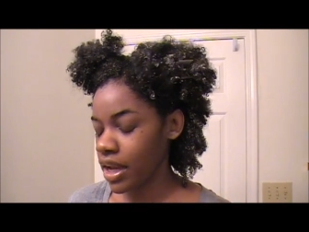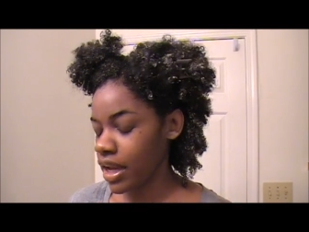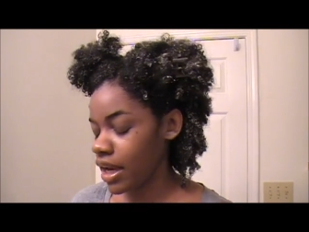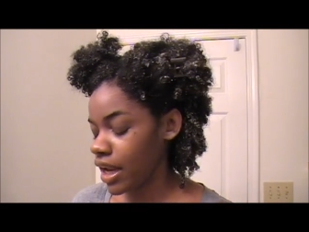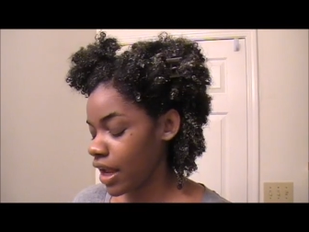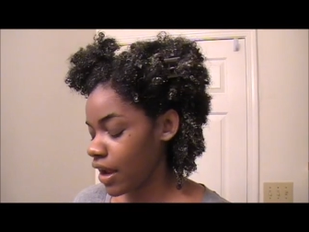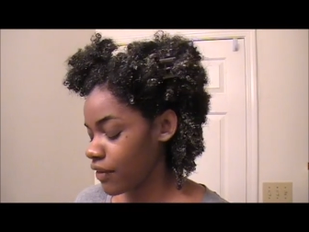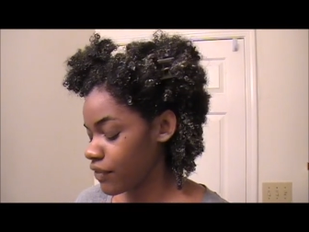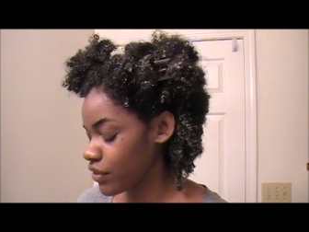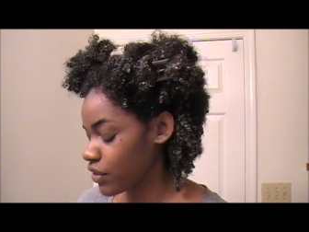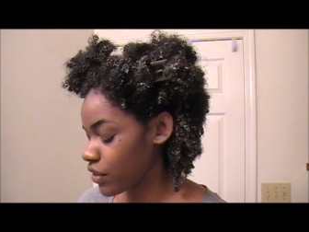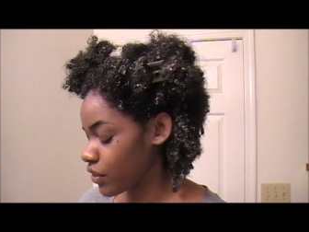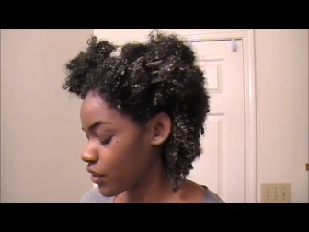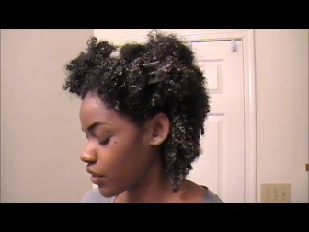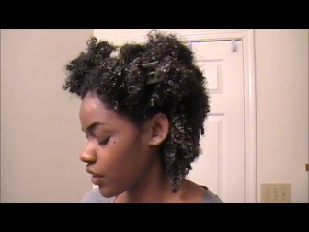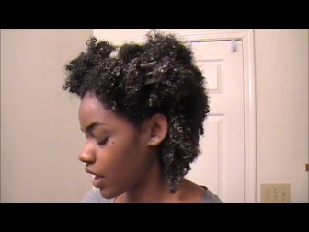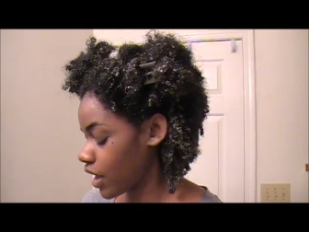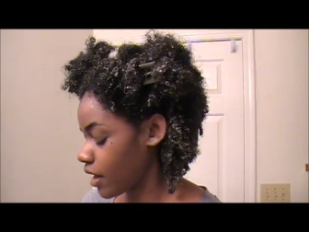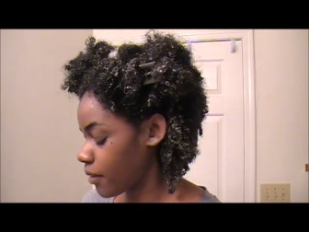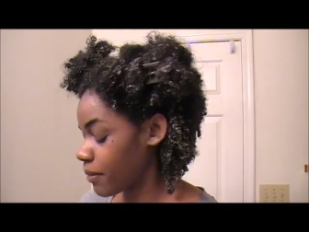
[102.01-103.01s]
And
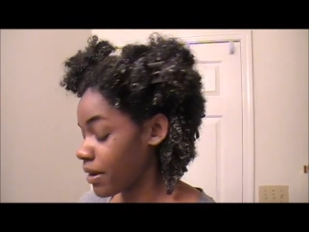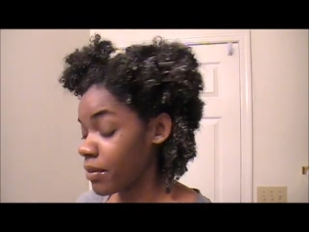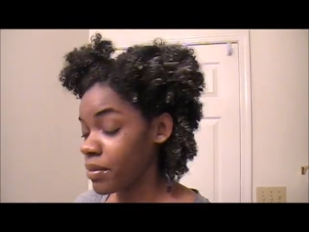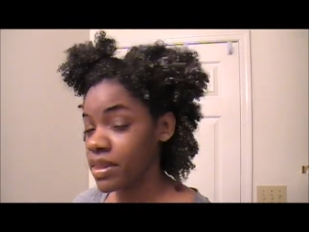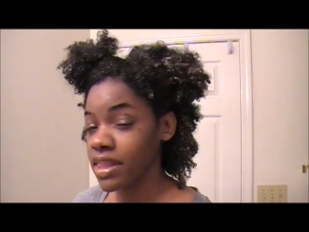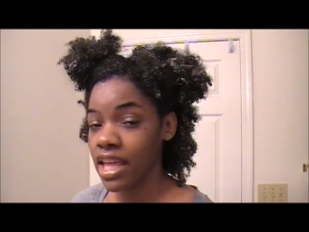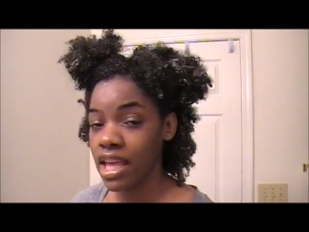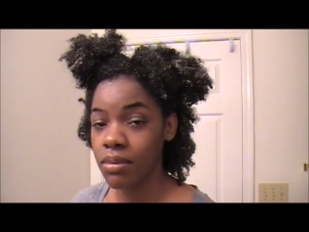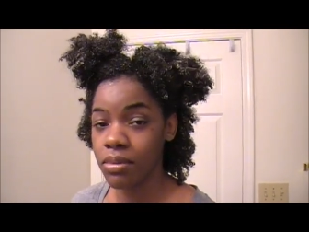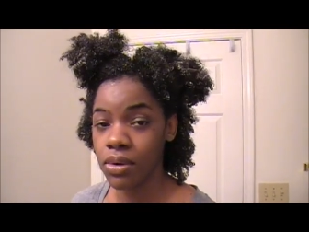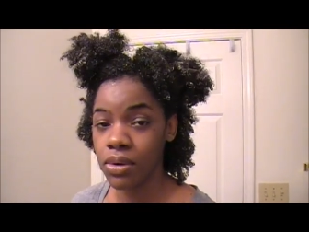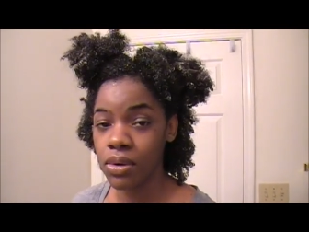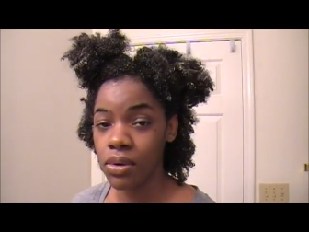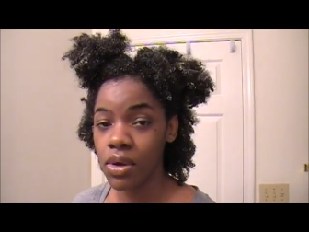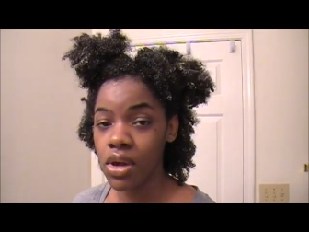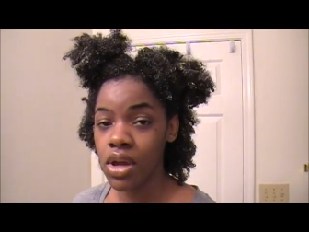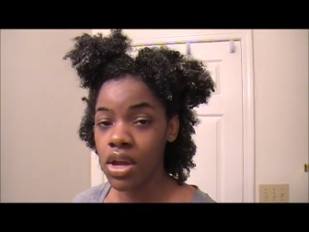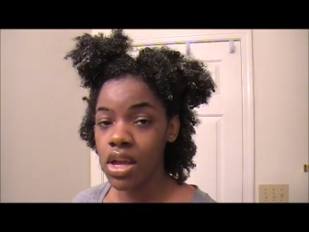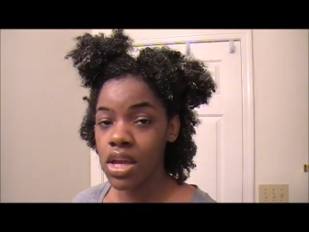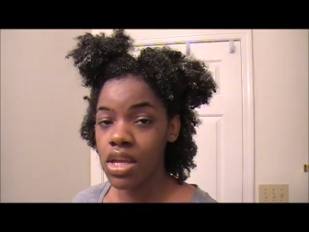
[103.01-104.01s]
after um, I was able